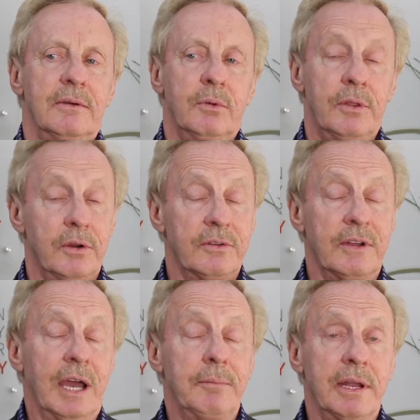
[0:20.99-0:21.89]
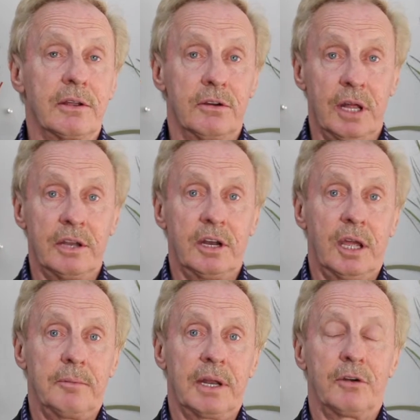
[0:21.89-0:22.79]
whether it's diabetic or
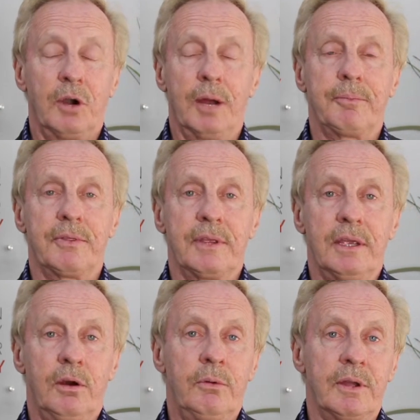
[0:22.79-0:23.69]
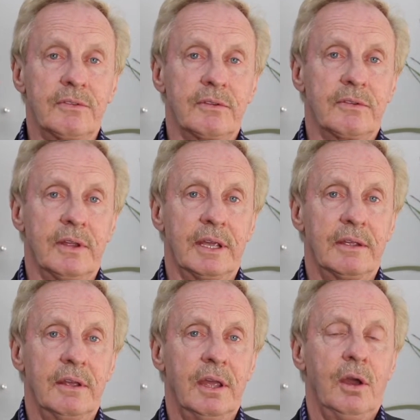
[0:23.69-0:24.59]
non-diabetic neuropathy or restless
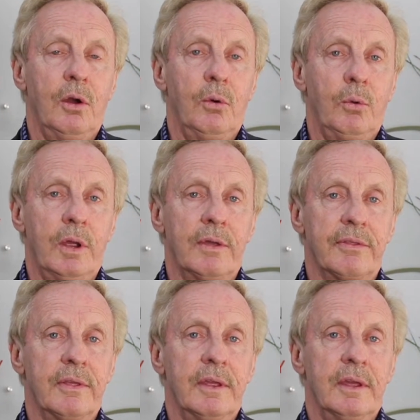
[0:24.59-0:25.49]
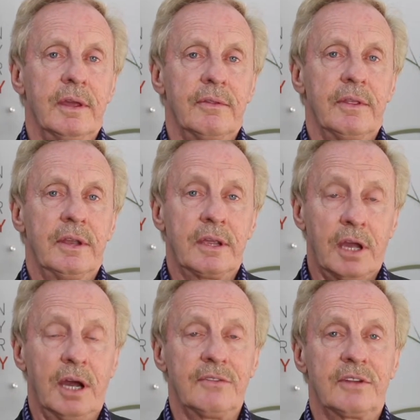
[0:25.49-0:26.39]
leg, with the
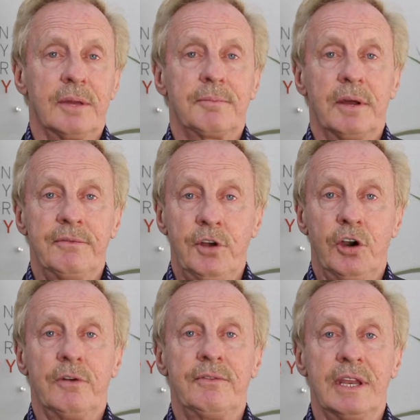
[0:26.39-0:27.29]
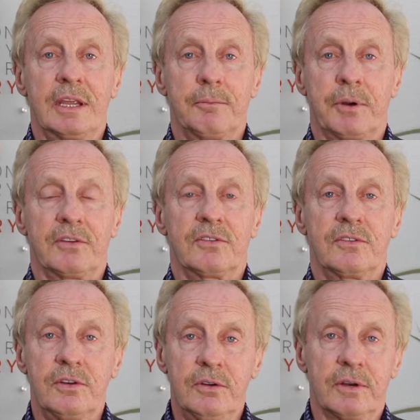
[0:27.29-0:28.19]
concept of nerve decompression
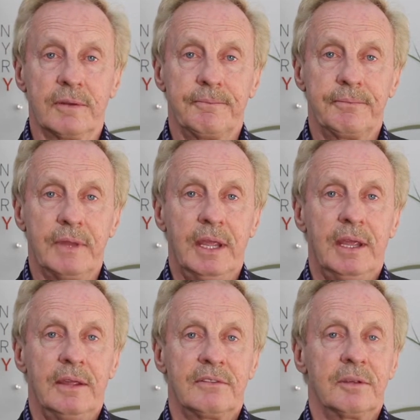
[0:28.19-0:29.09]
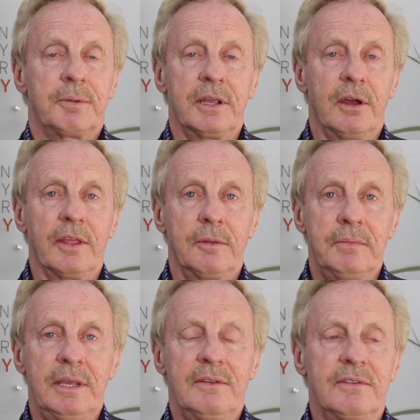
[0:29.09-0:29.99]
surgery. Simply all that
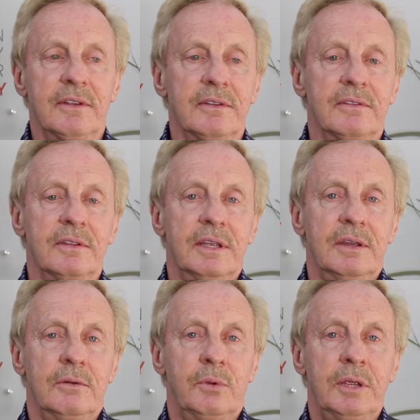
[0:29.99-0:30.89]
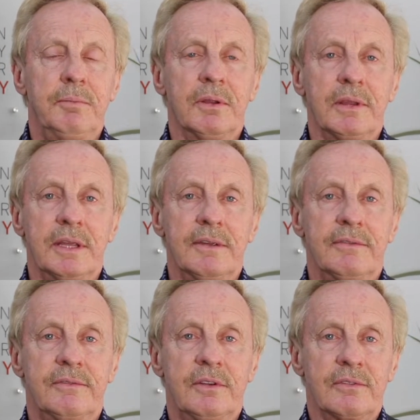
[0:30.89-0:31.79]
means is we believe,
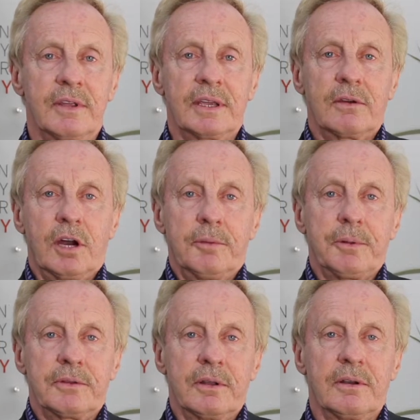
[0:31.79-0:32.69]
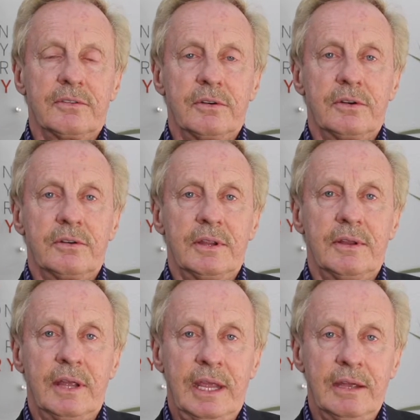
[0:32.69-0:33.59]
just like carpal tunnel surgery in
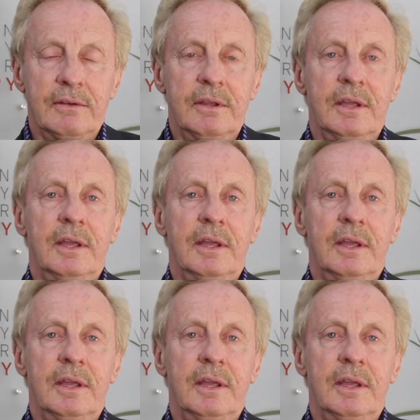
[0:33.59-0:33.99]
the hand,